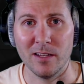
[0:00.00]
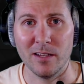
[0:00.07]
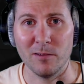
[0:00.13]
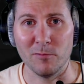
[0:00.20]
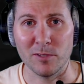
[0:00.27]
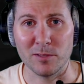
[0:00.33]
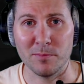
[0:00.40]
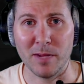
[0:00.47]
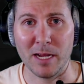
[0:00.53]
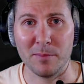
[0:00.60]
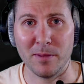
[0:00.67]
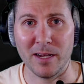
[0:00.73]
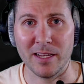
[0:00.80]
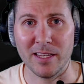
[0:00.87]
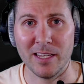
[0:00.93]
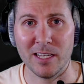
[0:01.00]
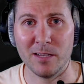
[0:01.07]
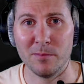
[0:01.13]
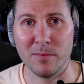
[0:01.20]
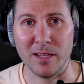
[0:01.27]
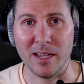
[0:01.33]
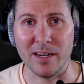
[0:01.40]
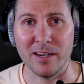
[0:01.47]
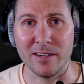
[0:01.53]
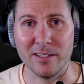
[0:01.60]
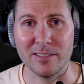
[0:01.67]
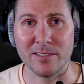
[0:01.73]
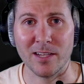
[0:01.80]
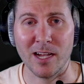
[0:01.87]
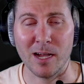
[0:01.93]
was made by him, and it is
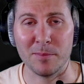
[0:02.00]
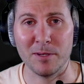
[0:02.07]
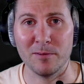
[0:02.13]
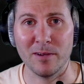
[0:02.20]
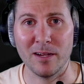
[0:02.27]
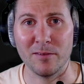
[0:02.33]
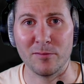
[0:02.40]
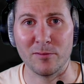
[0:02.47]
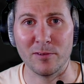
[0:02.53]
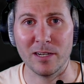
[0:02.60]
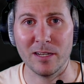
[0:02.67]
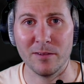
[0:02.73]
copyright free.